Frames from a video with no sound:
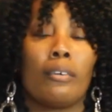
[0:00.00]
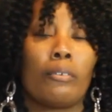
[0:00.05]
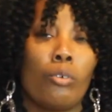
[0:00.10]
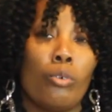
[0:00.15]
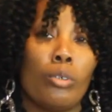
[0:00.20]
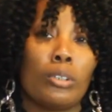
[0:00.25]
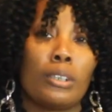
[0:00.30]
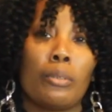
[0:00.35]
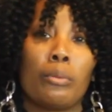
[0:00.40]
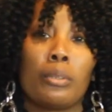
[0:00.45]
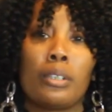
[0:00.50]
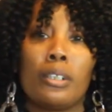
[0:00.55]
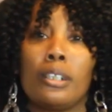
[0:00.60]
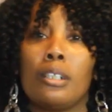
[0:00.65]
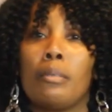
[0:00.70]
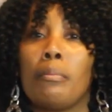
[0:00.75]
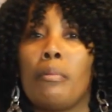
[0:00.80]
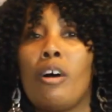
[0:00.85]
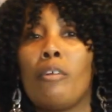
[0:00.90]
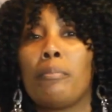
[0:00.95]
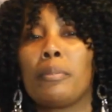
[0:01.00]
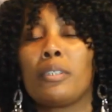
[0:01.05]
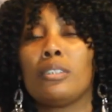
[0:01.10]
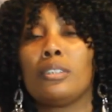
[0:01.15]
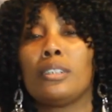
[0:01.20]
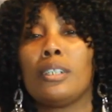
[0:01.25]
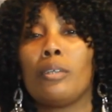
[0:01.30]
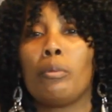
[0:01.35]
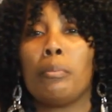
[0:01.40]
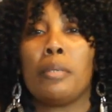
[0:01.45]
Of course, I would cut him off
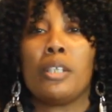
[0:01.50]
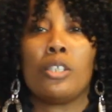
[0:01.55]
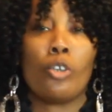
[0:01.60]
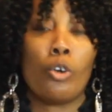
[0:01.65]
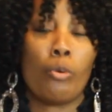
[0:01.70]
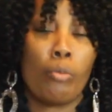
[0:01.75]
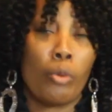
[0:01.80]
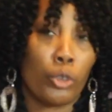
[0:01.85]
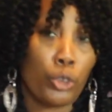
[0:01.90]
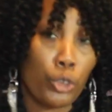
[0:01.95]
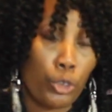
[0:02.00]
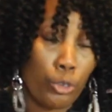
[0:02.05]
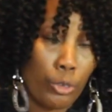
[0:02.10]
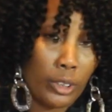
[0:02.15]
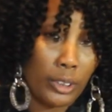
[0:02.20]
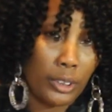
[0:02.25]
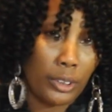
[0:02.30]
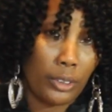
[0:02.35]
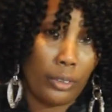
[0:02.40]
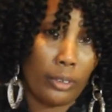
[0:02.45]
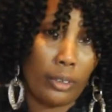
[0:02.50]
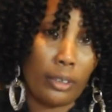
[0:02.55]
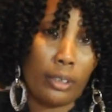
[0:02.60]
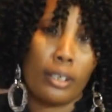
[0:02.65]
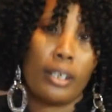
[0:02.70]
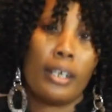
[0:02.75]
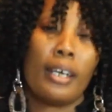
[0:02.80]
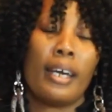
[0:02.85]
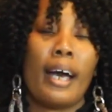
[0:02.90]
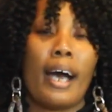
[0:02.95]
because there would be no more trust there.
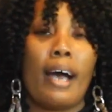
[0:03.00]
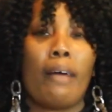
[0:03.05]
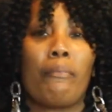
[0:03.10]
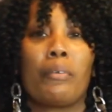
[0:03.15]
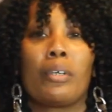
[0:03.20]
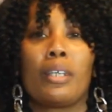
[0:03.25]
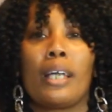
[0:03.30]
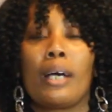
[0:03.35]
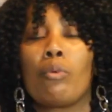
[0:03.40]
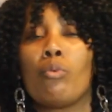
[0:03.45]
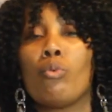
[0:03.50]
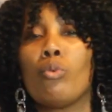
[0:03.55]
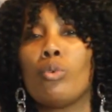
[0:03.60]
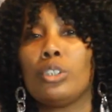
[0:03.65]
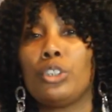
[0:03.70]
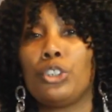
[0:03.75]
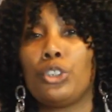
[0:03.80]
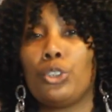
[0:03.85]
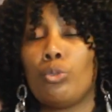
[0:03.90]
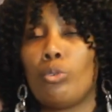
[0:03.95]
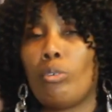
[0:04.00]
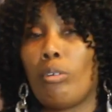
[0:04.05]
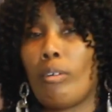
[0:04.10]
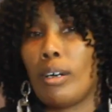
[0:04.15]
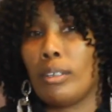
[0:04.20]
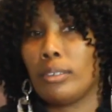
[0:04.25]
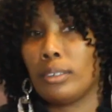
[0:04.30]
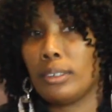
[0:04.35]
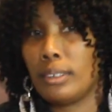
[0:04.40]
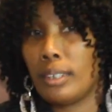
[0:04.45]
I feel like once you
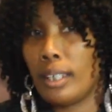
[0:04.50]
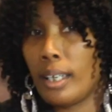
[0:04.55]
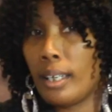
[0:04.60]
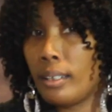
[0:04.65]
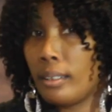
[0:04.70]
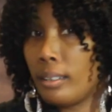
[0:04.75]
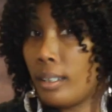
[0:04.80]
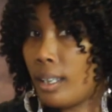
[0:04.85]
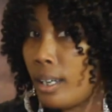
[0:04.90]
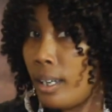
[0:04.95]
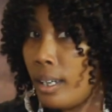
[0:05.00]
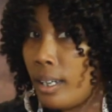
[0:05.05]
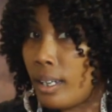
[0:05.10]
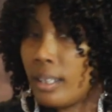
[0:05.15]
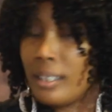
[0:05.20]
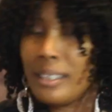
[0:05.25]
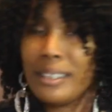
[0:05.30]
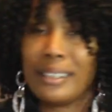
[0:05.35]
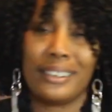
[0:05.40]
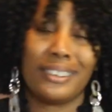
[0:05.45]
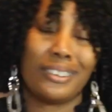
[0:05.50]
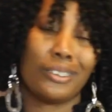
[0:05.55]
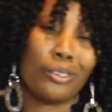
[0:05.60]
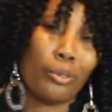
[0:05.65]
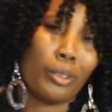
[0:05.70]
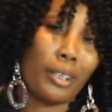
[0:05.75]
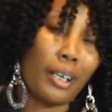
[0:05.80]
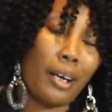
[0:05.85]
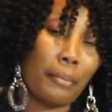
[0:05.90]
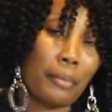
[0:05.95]
cross that line, it's
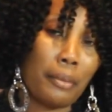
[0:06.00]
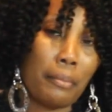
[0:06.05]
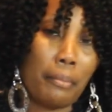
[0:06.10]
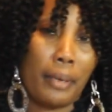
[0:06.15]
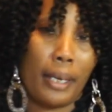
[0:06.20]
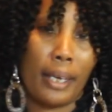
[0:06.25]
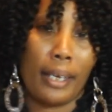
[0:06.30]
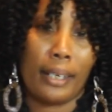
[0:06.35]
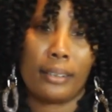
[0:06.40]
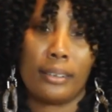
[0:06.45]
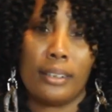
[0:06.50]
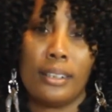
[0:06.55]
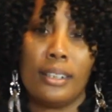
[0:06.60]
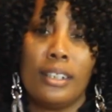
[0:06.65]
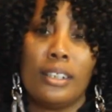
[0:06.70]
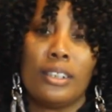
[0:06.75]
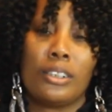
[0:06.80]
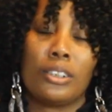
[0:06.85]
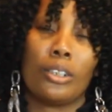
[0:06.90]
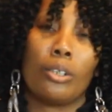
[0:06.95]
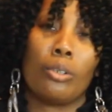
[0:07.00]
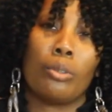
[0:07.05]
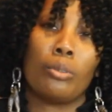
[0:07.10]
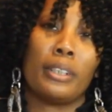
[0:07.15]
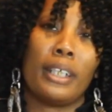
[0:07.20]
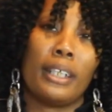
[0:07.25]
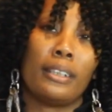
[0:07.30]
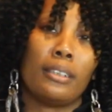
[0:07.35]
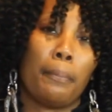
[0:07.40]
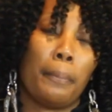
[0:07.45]
no coming back.
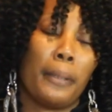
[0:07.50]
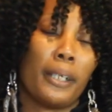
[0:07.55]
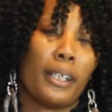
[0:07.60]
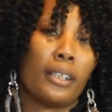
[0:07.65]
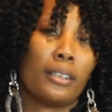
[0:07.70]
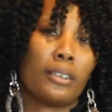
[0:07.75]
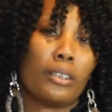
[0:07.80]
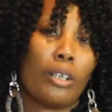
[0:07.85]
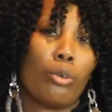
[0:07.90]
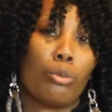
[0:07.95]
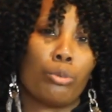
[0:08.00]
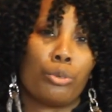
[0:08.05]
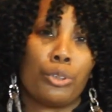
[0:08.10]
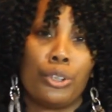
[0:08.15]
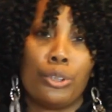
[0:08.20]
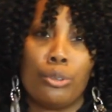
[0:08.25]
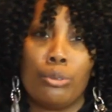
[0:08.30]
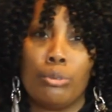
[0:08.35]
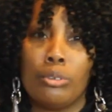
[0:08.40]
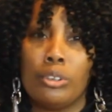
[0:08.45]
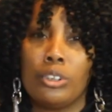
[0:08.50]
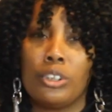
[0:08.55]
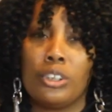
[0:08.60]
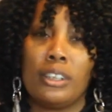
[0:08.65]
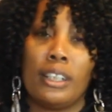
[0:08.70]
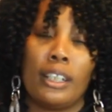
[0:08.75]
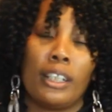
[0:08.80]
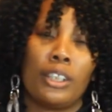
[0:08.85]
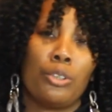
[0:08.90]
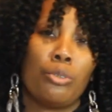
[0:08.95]
So that depends on you.
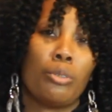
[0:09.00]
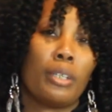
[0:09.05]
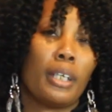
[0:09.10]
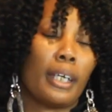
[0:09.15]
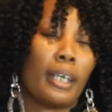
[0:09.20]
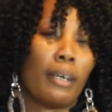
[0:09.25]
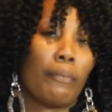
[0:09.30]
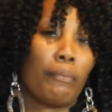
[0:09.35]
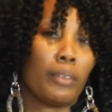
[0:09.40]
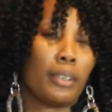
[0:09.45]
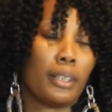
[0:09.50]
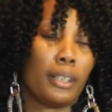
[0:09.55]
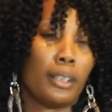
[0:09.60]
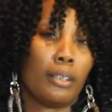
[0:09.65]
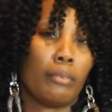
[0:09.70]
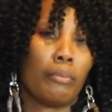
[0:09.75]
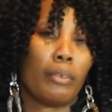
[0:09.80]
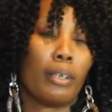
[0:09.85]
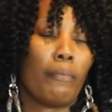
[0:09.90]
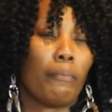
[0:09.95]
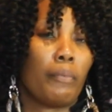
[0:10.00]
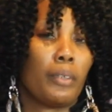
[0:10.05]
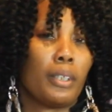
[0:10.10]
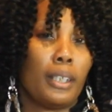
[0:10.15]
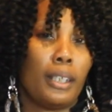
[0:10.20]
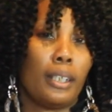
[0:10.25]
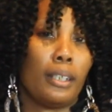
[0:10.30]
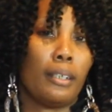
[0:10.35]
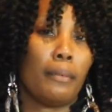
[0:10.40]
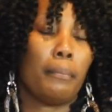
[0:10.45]
Yeah, you can forgive and
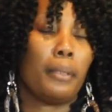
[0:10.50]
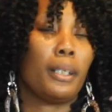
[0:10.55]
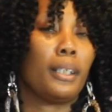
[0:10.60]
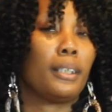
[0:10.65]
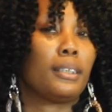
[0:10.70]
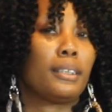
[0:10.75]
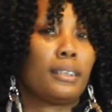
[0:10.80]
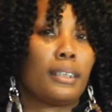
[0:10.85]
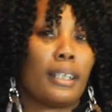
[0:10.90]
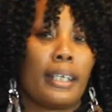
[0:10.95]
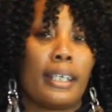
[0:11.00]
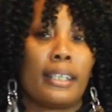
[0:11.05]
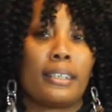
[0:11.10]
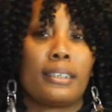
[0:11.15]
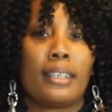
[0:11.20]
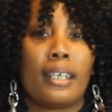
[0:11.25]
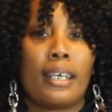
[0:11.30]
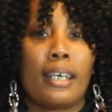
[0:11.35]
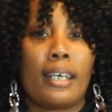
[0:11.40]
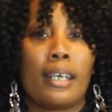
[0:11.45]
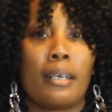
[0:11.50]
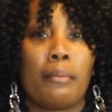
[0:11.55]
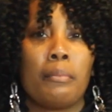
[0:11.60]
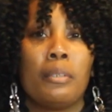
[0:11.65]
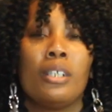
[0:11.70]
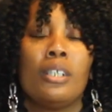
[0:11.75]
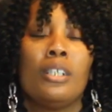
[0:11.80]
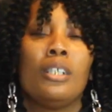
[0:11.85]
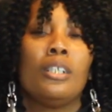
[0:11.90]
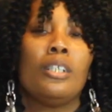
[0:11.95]
forget, but at the same time,